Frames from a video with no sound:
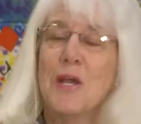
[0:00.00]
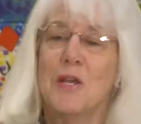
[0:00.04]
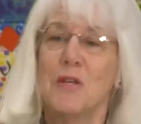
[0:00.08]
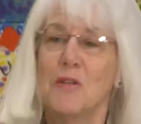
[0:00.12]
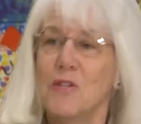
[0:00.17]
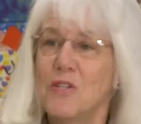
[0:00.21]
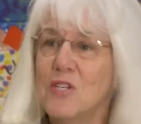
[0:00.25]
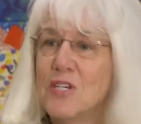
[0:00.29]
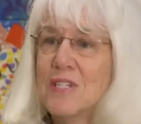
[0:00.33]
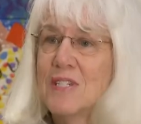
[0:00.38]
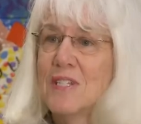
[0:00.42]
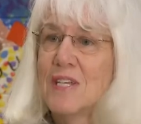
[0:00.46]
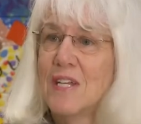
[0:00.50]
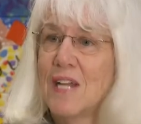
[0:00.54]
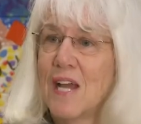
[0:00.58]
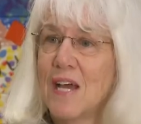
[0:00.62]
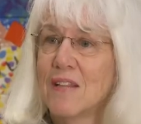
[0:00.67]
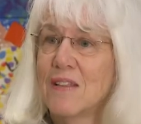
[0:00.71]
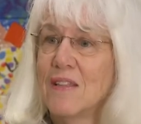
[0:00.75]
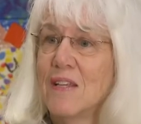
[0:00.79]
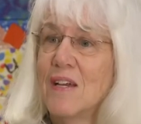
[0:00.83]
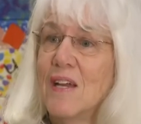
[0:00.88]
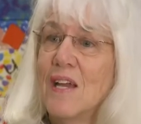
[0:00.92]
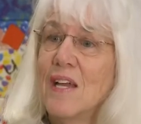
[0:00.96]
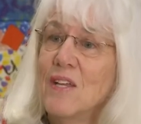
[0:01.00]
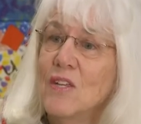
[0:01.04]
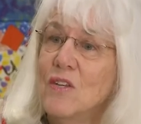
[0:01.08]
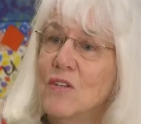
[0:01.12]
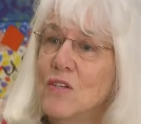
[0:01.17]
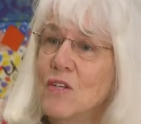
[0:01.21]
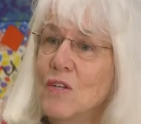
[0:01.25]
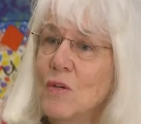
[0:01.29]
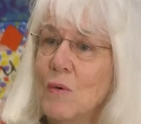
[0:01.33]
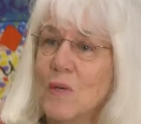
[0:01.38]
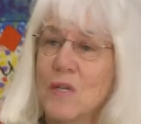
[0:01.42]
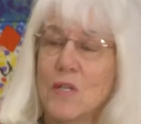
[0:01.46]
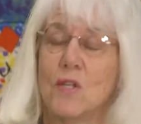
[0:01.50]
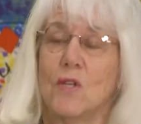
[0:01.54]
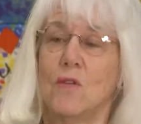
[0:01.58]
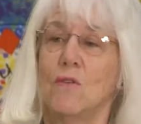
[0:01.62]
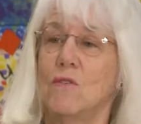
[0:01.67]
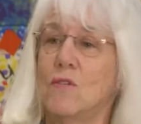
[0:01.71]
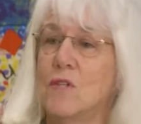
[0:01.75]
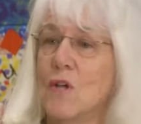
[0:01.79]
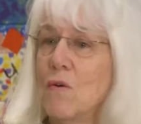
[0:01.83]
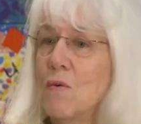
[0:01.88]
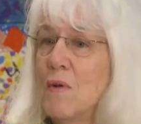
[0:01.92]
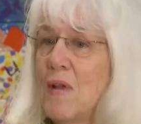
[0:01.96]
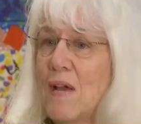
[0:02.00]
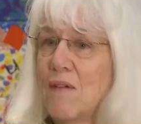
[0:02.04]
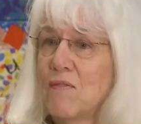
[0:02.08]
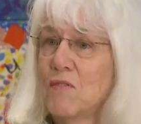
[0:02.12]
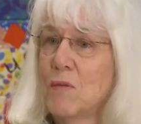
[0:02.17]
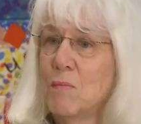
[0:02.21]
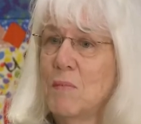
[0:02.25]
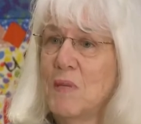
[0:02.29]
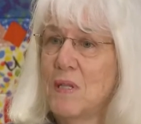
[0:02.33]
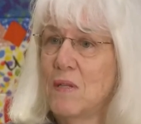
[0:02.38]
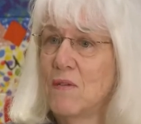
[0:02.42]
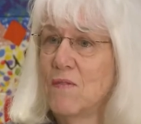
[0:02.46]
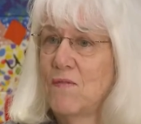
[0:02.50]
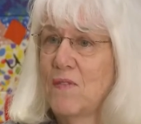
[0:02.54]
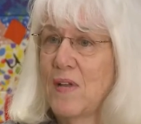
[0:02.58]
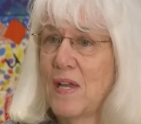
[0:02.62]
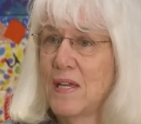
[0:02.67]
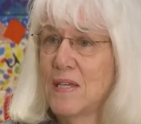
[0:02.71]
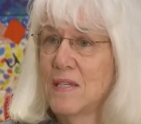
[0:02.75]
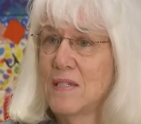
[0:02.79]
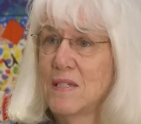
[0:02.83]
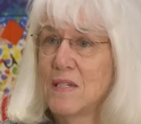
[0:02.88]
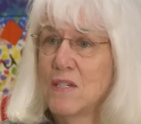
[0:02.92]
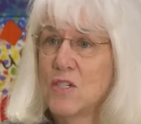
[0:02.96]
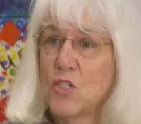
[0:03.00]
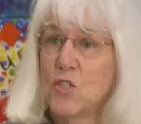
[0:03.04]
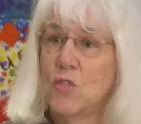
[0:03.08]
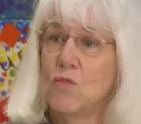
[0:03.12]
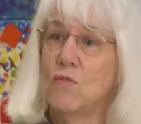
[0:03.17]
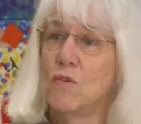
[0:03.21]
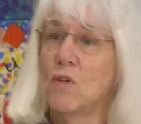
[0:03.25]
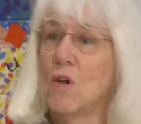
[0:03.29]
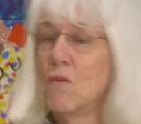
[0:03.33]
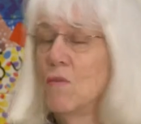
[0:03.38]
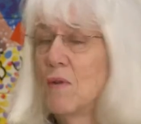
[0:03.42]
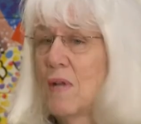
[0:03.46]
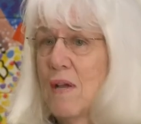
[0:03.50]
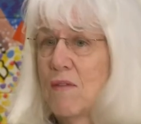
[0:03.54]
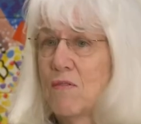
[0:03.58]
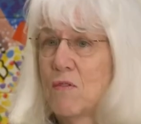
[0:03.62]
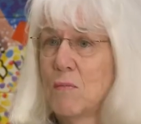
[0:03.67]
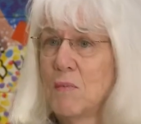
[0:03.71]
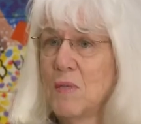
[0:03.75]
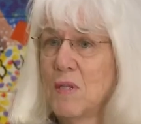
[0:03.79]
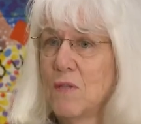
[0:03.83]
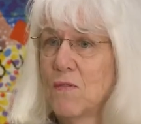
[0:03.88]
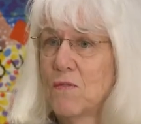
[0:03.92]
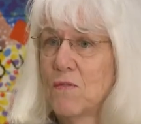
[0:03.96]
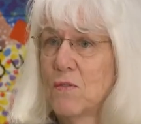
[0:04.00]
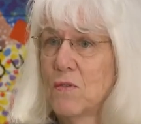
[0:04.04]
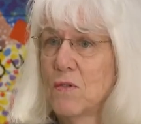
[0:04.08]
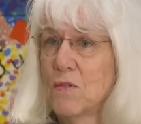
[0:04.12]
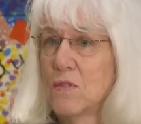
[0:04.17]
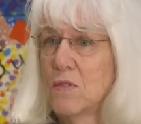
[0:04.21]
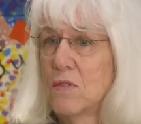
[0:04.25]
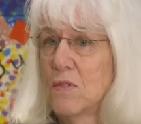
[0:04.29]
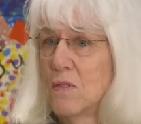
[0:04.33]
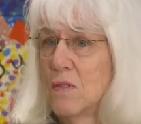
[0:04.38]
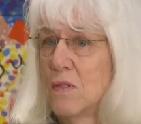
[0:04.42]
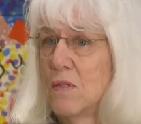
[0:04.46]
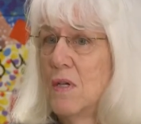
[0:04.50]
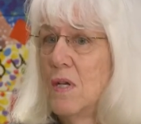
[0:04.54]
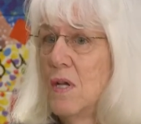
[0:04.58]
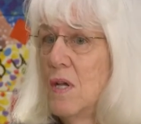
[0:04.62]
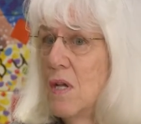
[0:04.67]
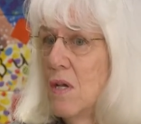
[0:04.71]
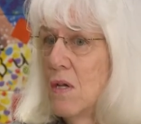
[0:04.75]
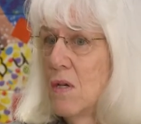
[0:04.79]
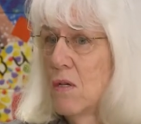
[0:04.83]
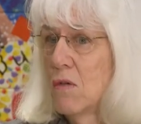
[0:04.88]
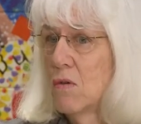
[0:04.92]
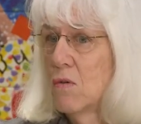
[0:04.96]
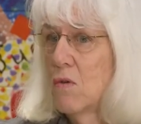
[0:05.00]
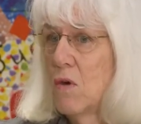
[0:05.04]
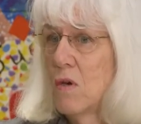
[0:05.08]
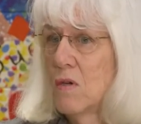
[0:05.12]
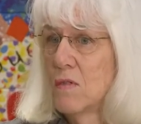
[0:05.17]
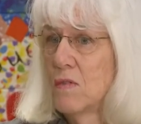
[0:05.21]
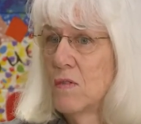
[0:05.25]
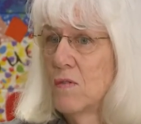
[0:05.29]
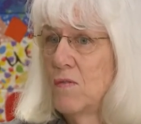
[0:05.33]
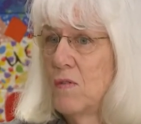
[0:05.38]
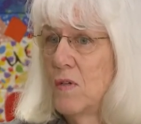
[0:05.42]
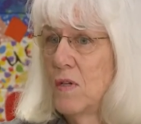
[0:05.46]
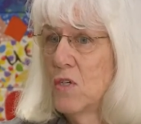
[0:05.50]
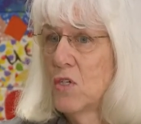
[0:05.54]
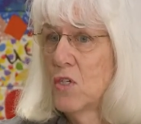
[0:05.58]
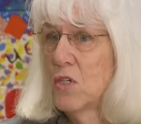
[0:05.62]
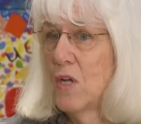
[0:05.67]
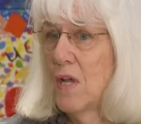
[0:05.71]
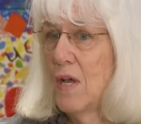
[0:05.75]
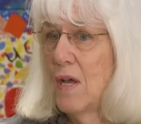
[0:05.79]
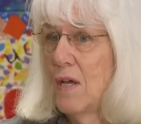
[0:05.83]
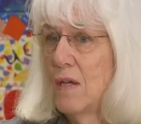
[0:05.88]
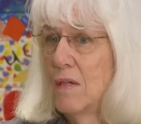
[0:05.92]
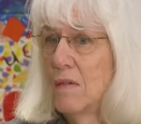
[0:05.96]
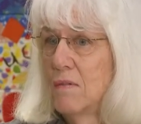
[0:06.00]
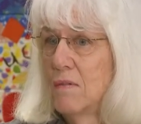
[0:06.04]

You just get out there and you do it. You don't have to be the fastest. You don't have to be the first to cross the finish line.